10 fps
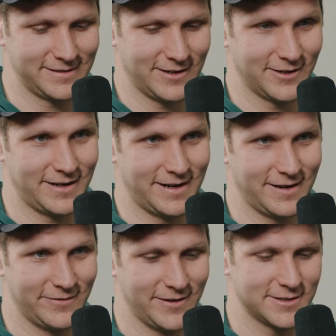you heard it
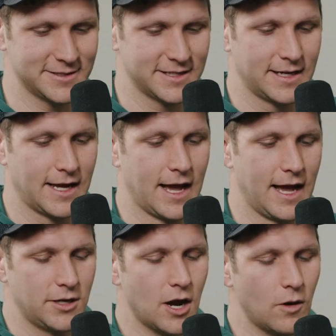here first.
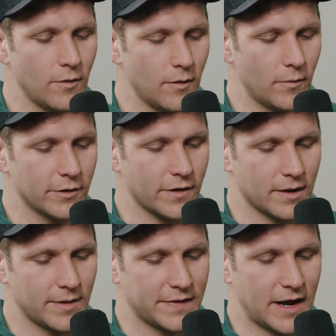No, we were
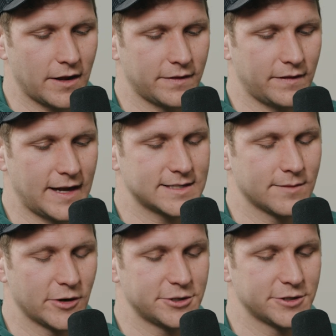talking about that on the last
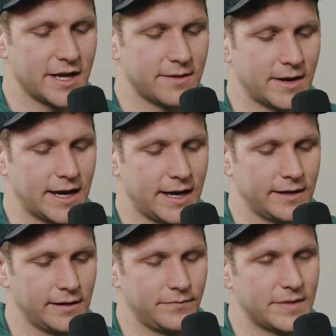time Richard came
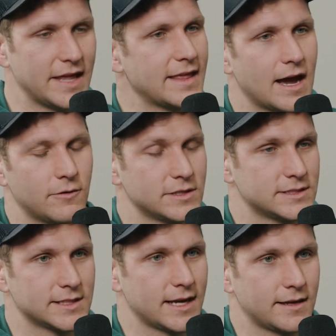by, that
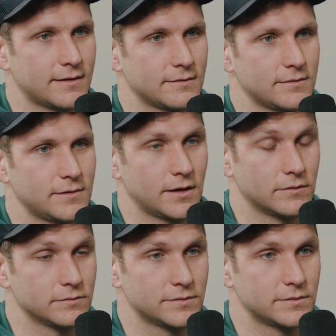was like,
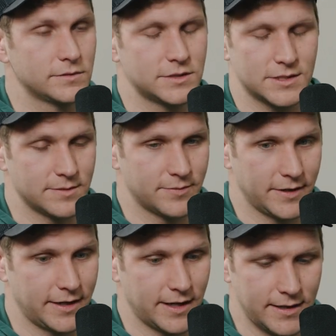just a
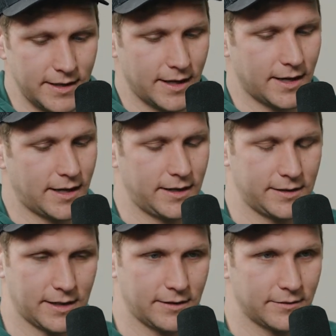brilliant idea
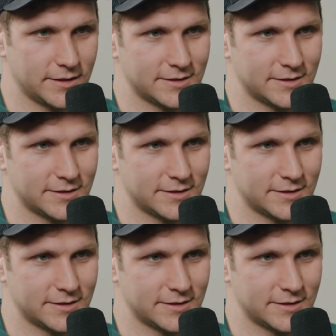and like really